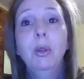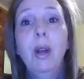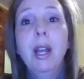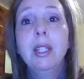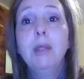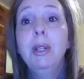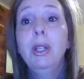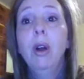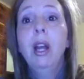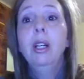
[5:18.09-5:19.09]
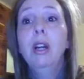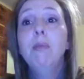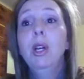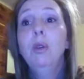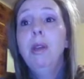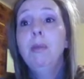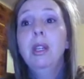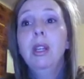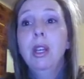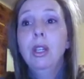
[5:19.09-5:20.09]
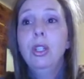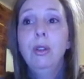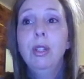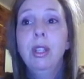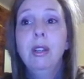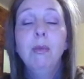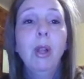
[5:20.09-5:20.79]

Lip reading: rates to be greater among women due to them